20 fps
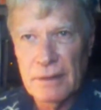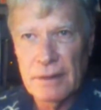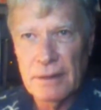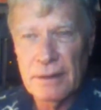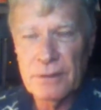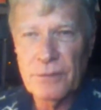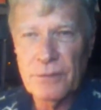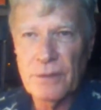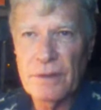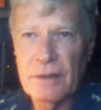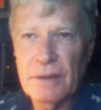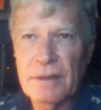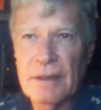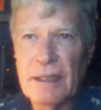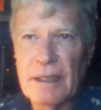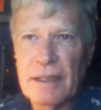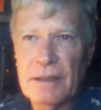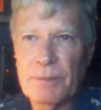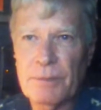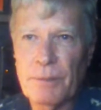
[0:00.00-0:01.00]
He's one of
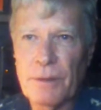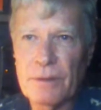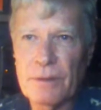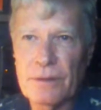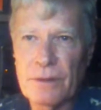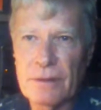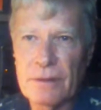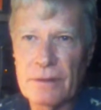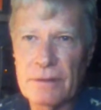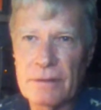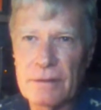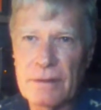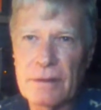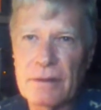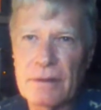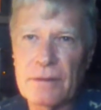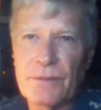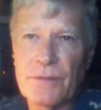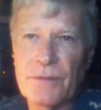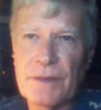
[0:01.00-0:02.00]
the experts on it
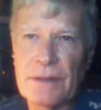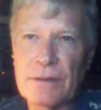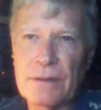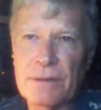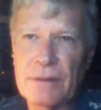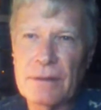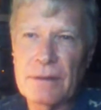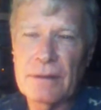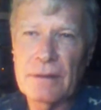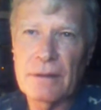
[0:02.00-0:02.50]
in his field,